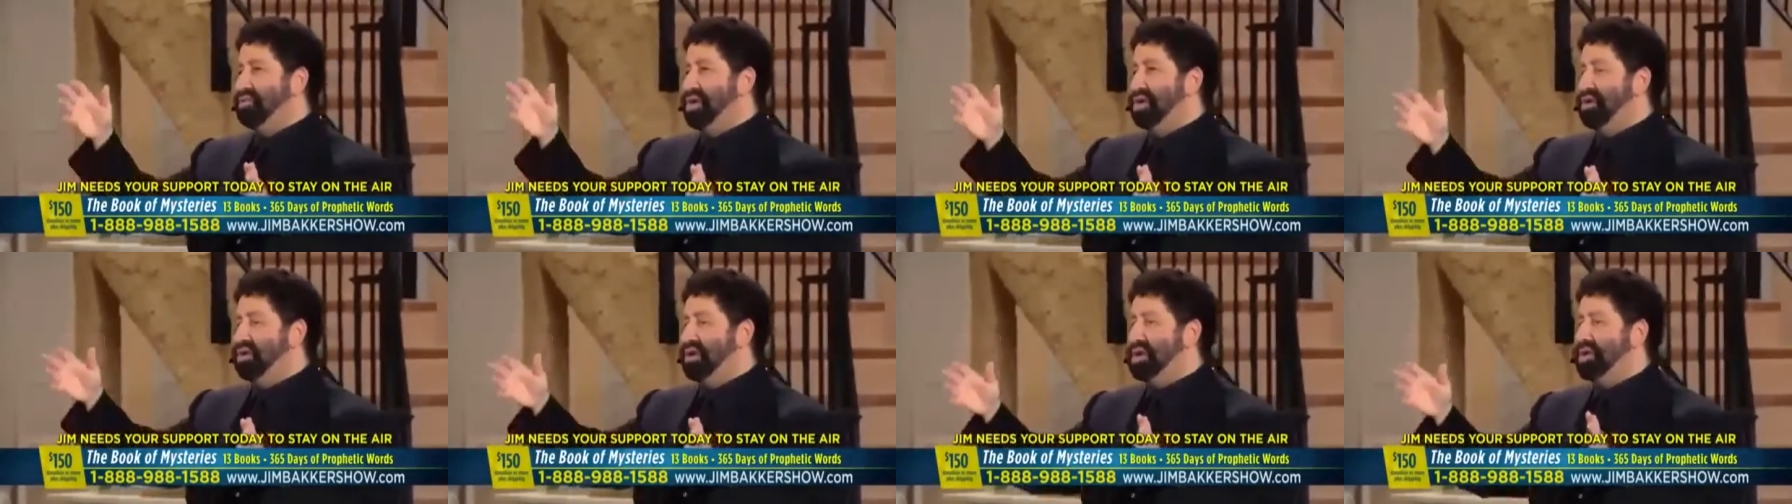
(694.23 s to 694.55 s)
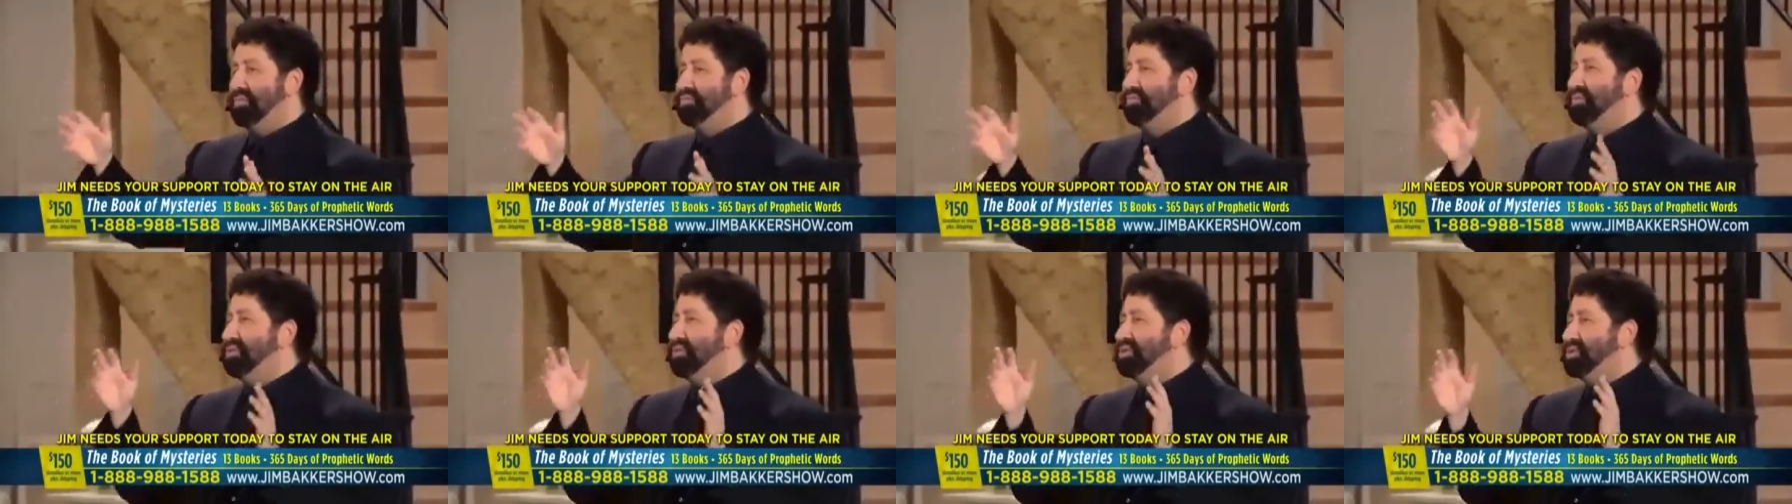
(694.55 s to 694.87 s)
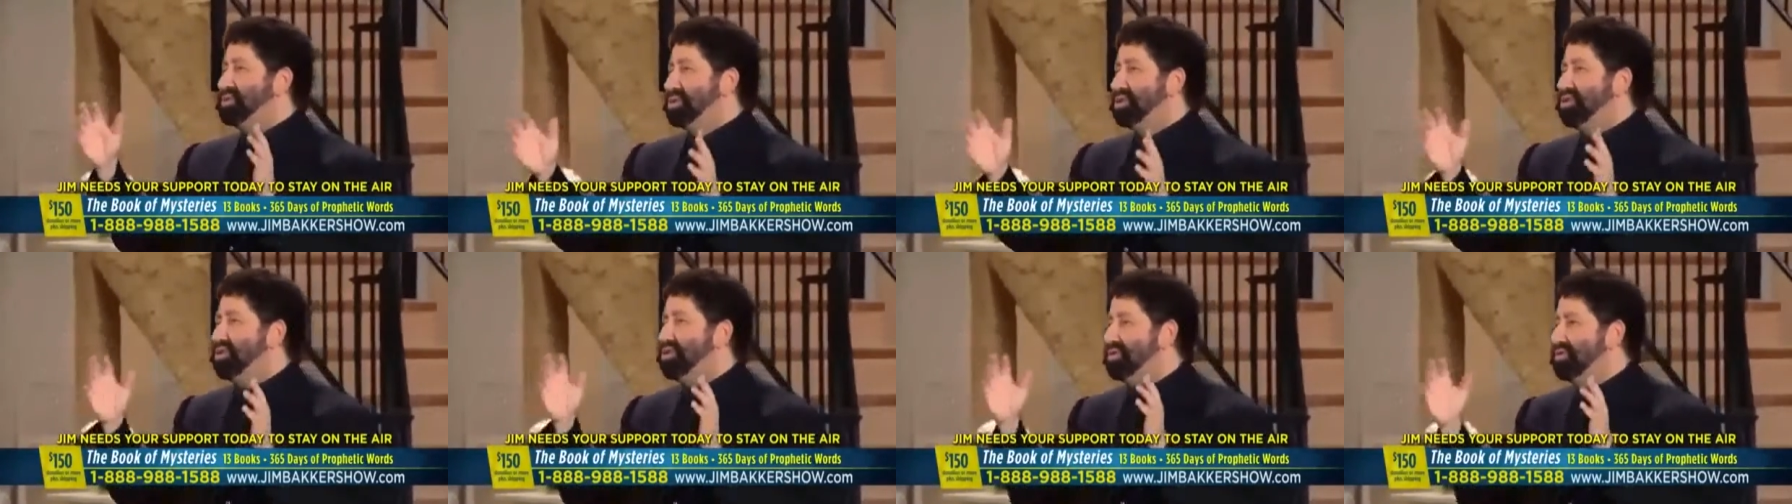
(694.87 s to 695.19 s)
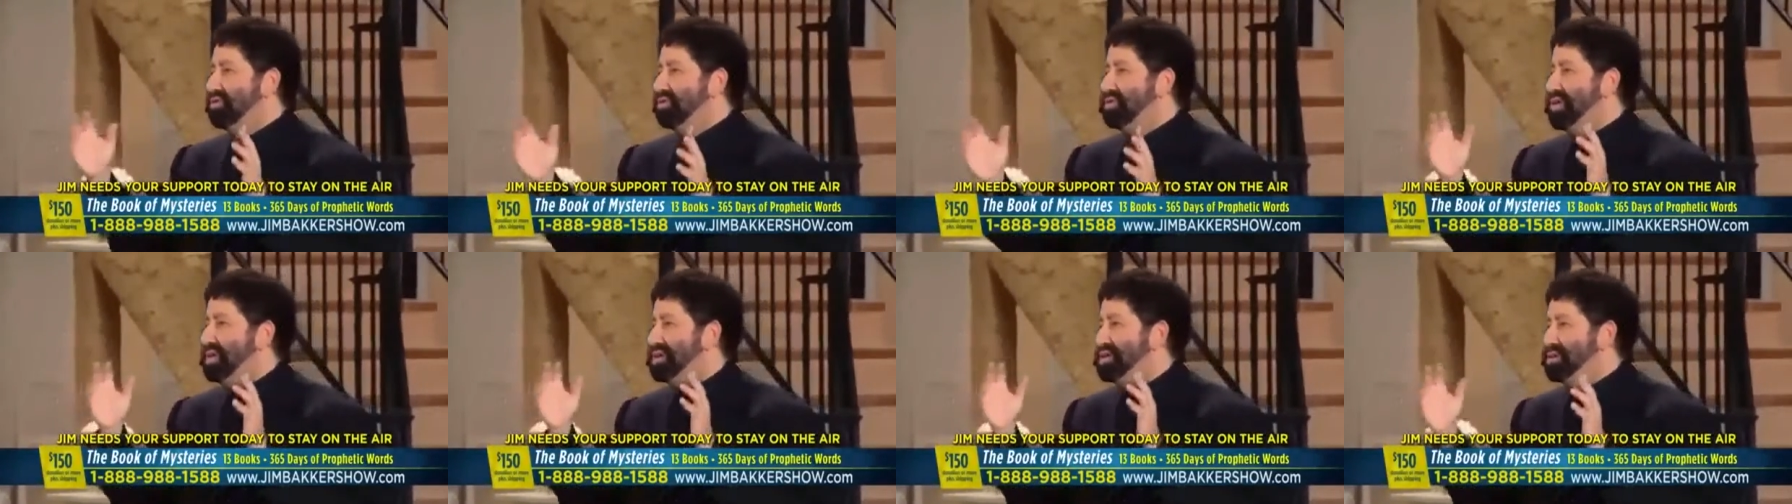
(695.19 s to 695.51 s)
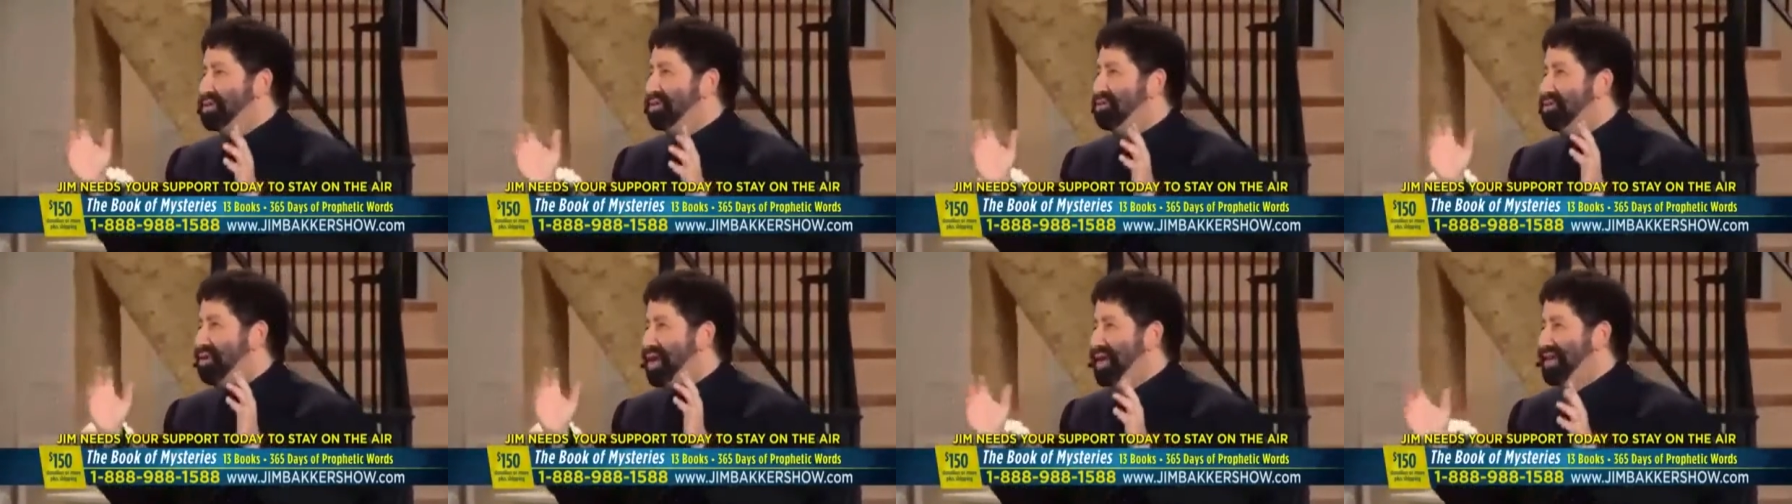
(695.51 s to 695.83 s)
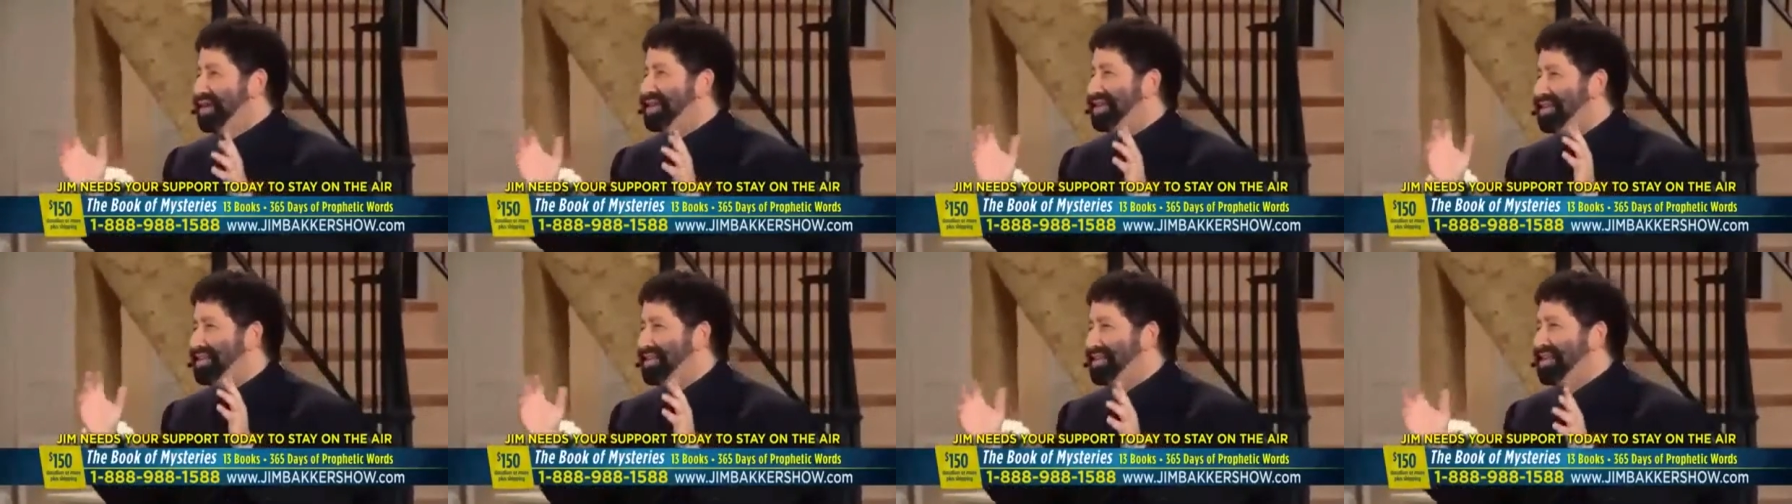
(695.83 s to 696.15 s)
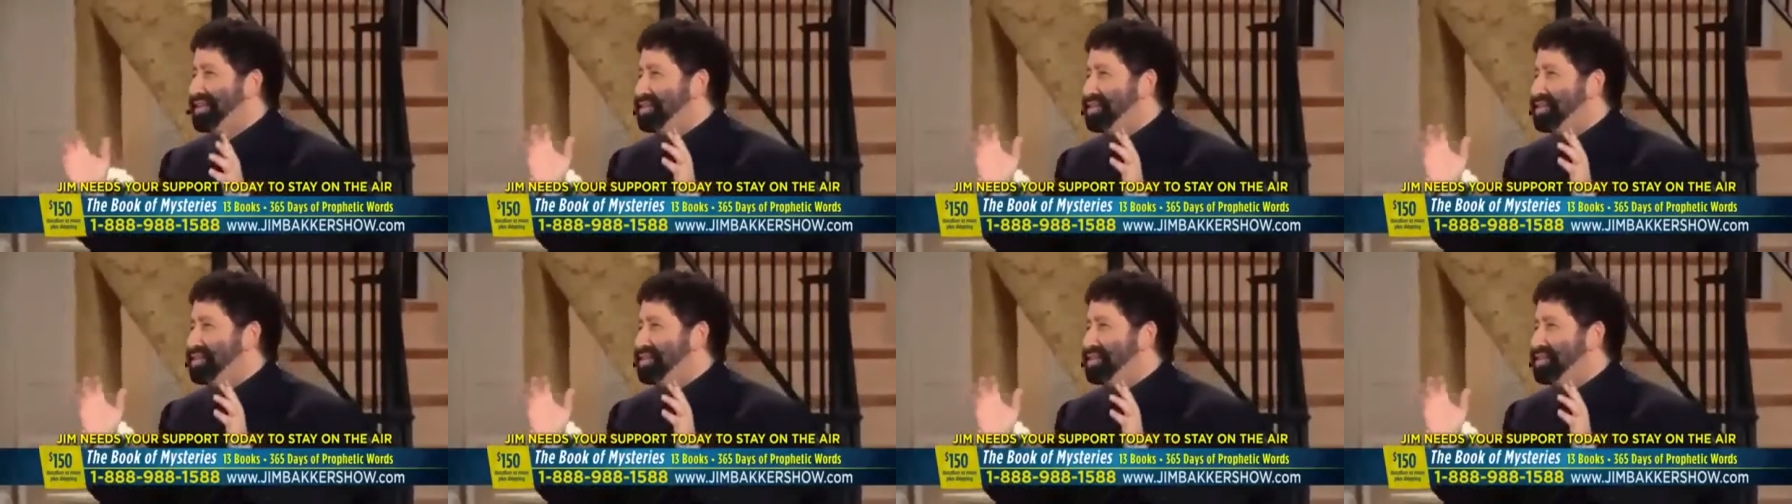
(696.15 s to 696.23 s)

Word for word: we're going to preserve these great